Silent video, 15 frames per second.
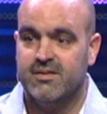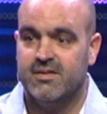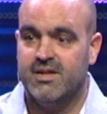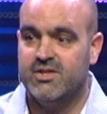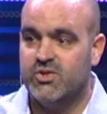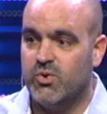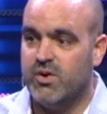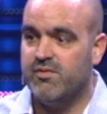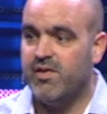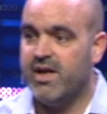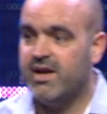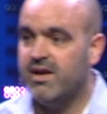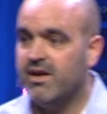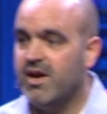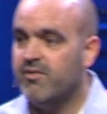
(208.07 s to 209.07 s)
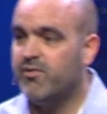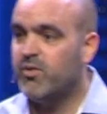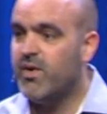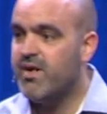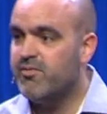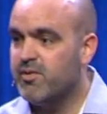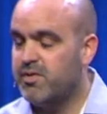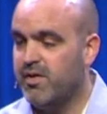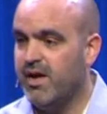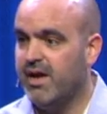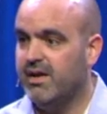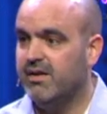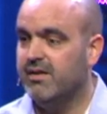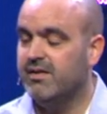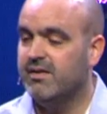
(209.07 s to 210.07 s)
It's sort of like a forever thing.